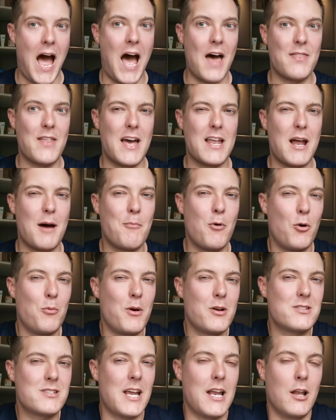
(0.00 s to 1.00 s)
And then I'm
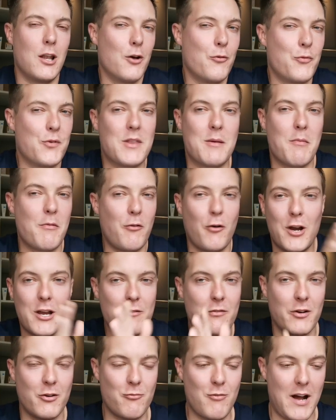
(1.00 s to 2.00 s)
almost in love with it before
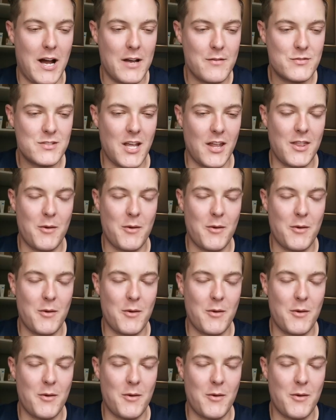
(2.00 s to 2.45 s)
it even arrives.